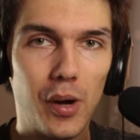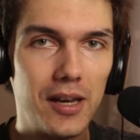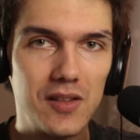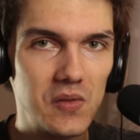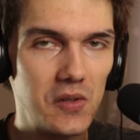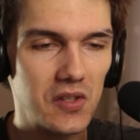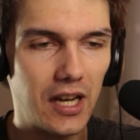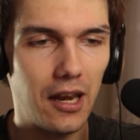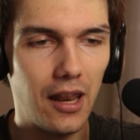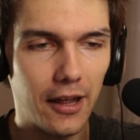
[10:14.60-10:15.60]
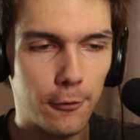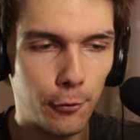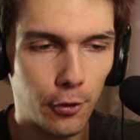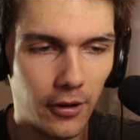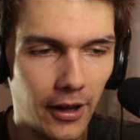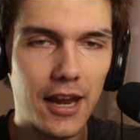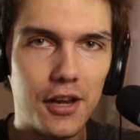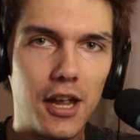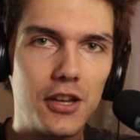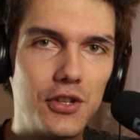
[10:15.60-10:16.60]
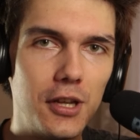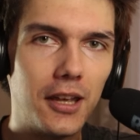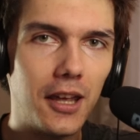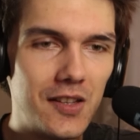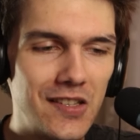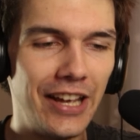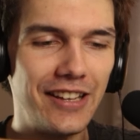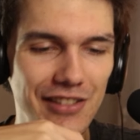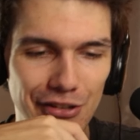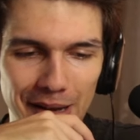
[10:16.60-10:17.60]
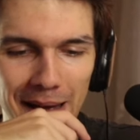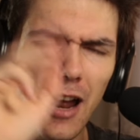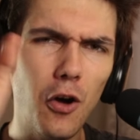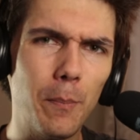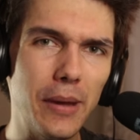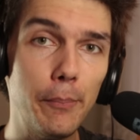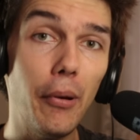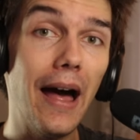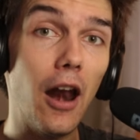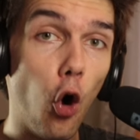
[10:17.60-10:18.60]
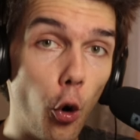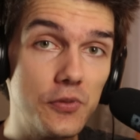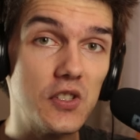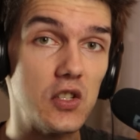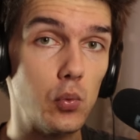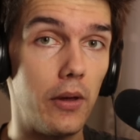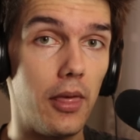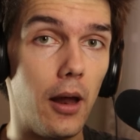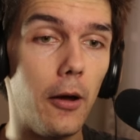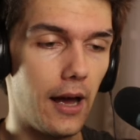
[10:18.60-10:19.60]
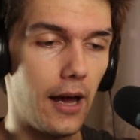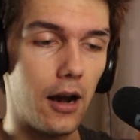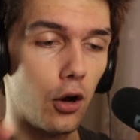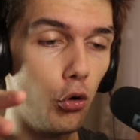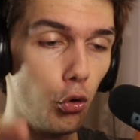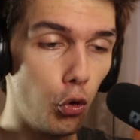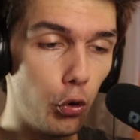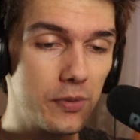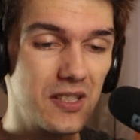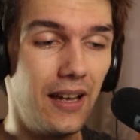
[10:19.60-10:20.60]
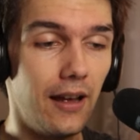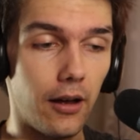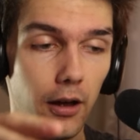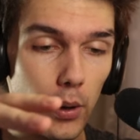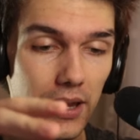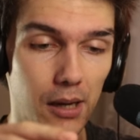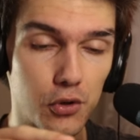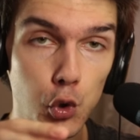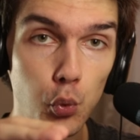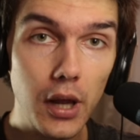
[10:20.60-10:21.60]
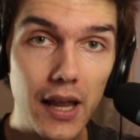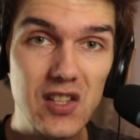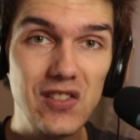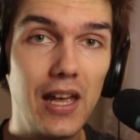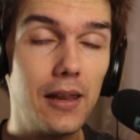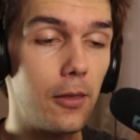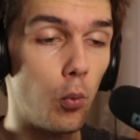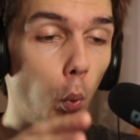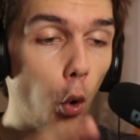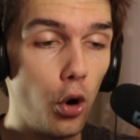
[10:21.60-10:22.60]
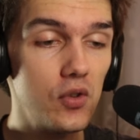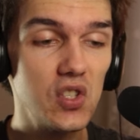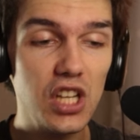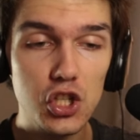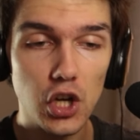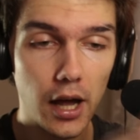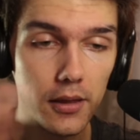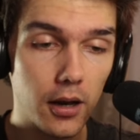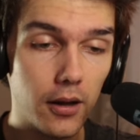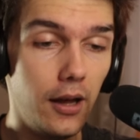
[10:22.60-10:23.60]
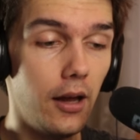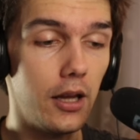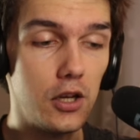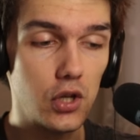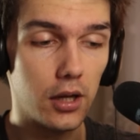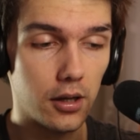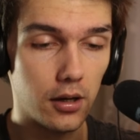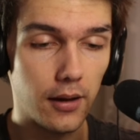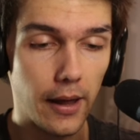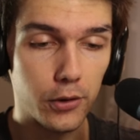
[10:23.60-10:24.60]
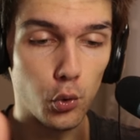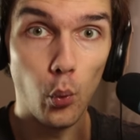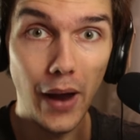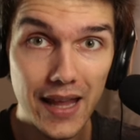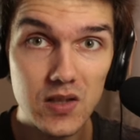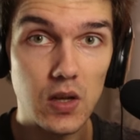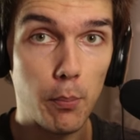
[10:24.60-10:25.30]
one is kind of like for ADHD kids. So, you know, people are obsessed with her. There are groups when it comes to real estate that warns each other that rents